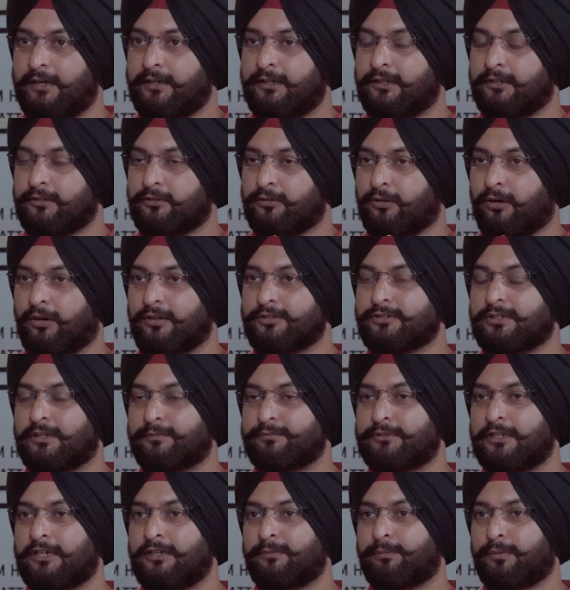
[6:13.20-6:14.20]
and cost
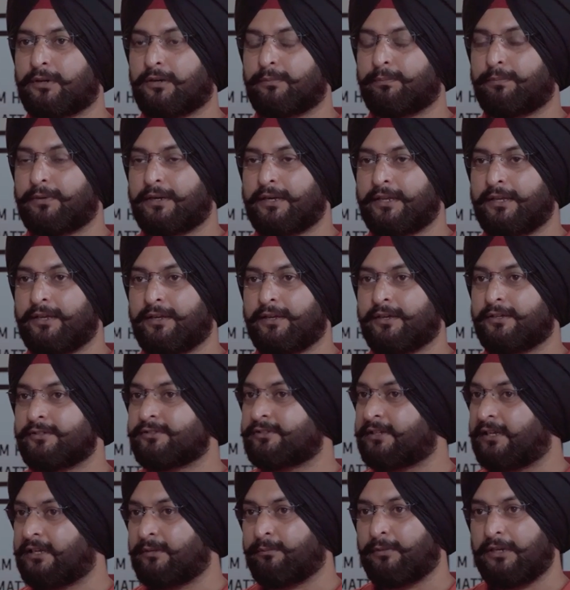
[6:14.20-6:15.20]
of that property
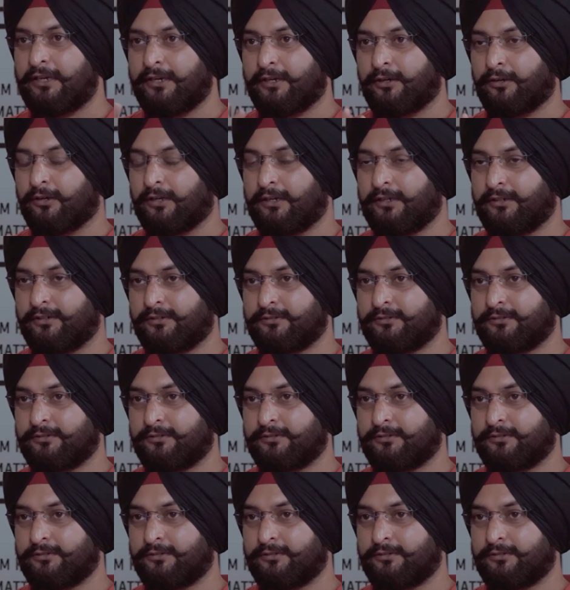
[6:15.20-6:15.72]
is $10 million.